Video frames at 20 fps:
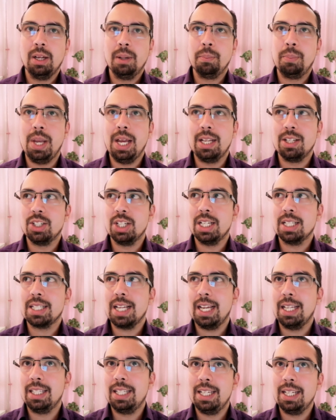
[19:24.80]
Piaget's
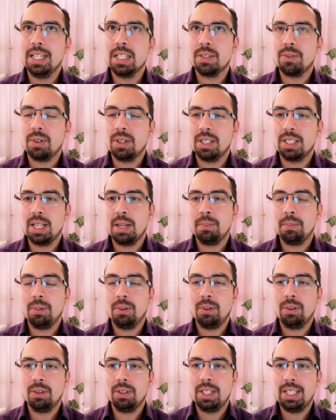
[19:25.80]
ideas, for
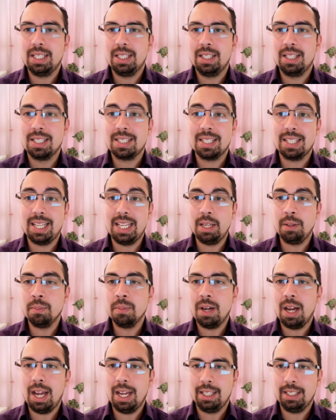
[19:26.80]
example, the schema
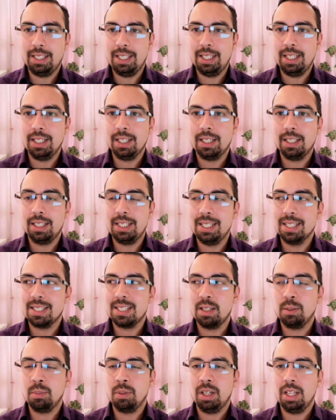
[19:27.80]
idea, the
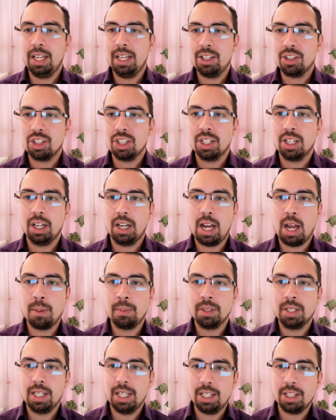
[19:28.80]
assimilation,
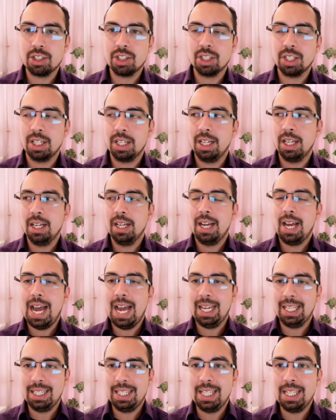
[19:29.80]
accommodation
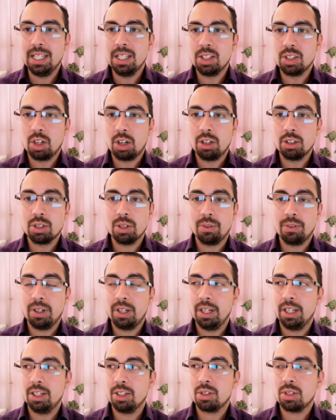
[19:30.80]
ideas are also
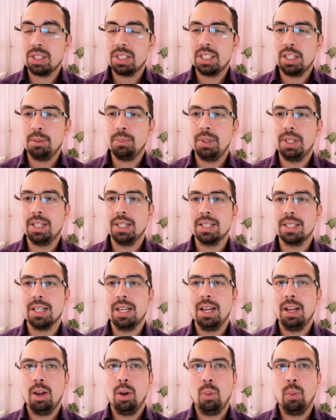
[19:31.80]
very interesting because
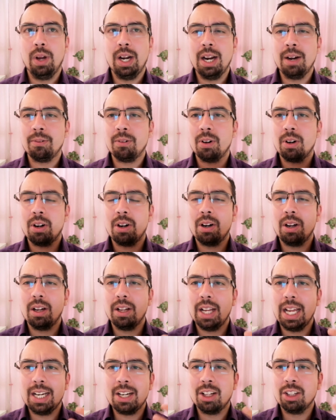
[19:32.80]
whenever
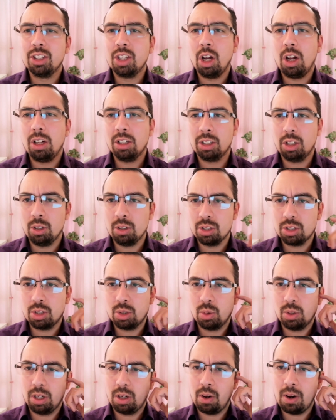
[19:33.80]
an adult goes
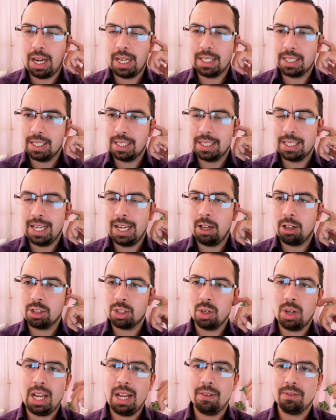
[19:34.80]
through a crisis, they
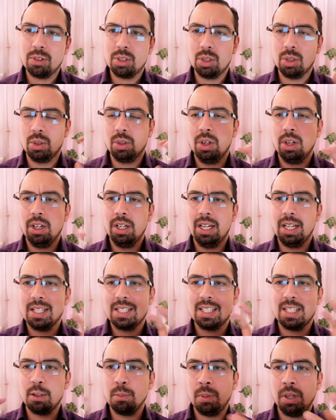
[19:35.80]
also have to
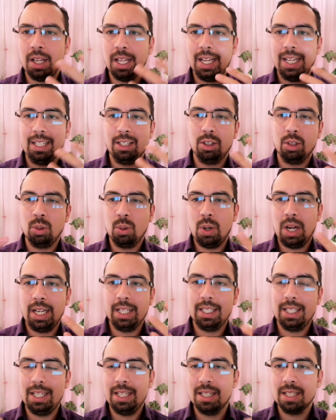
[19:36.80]
assimilate new
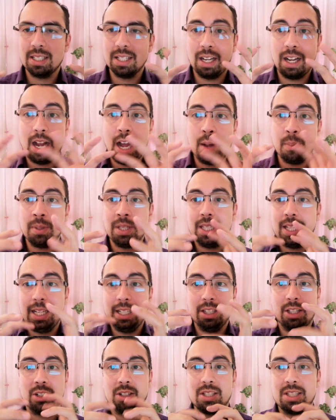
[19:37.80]
ideas,
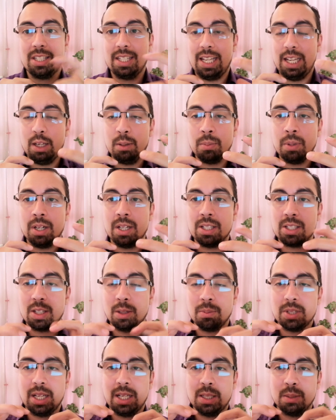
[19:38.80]
accommodate their schemas,
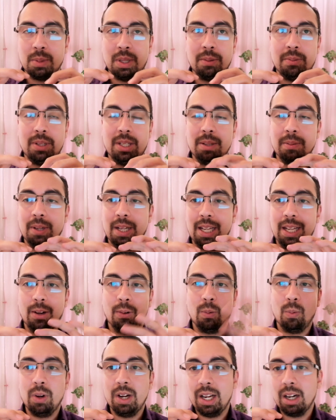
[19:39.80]
sometimes maybe even get
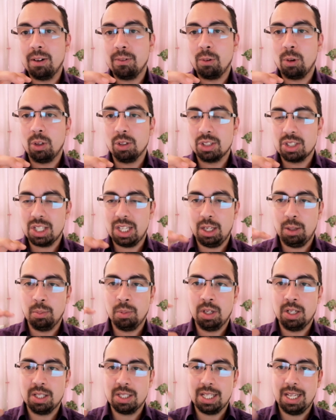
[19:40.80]
rid of old
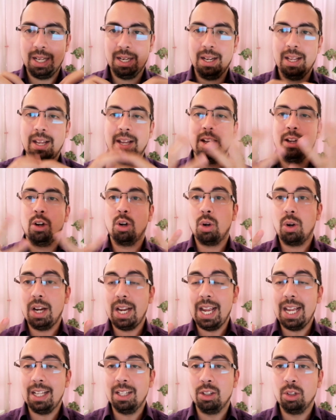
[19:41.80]
schemas and
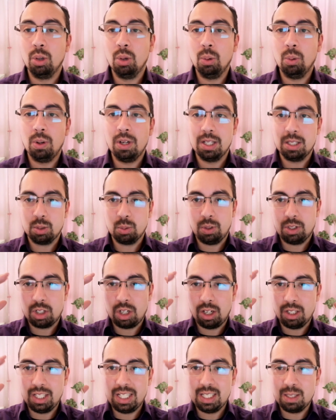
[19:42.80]
create new ones, which
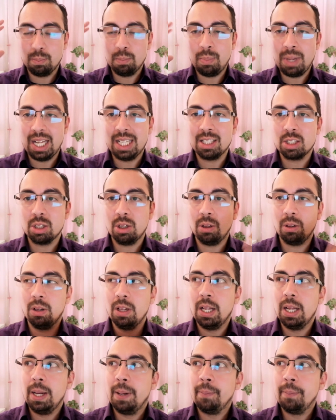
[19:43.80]
are these mental